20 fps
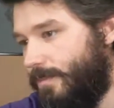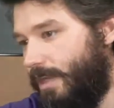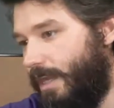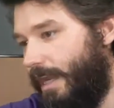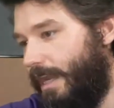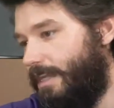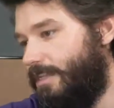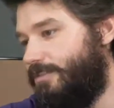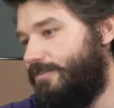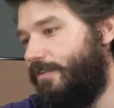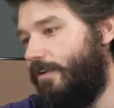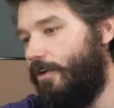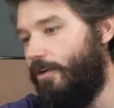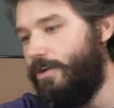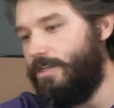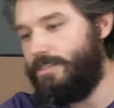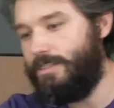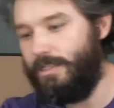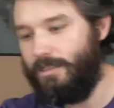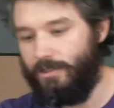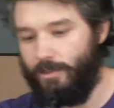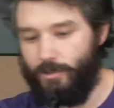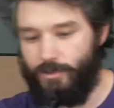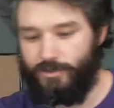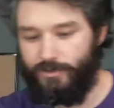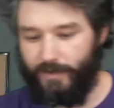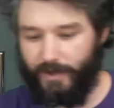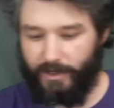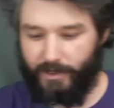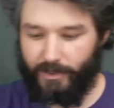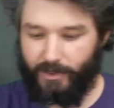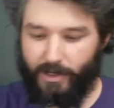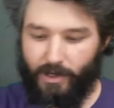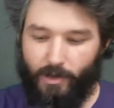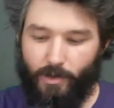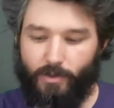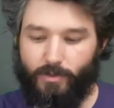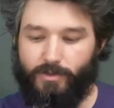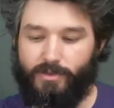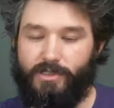As far as a loose figure
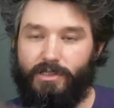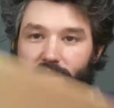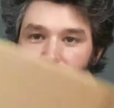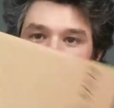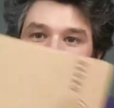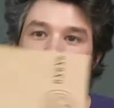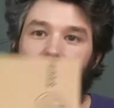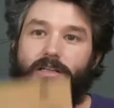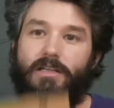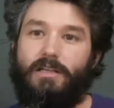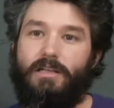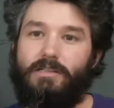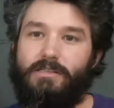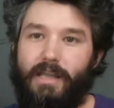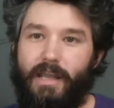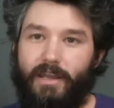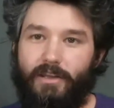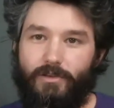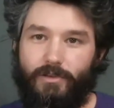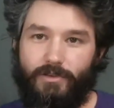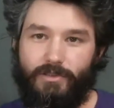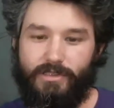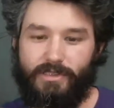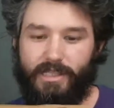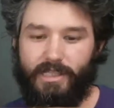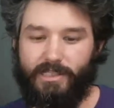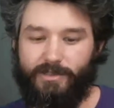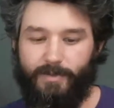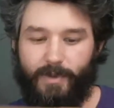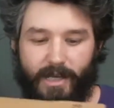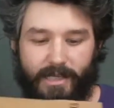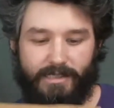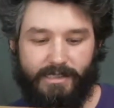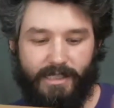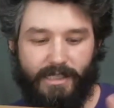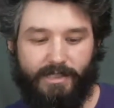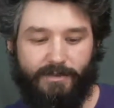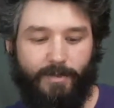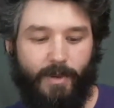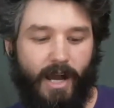goes, standard
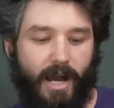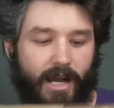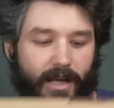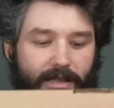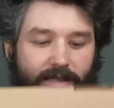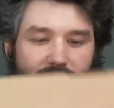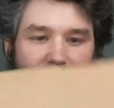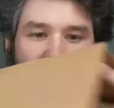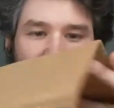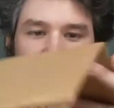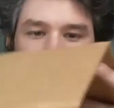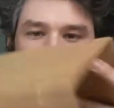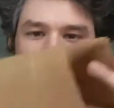6x6 box.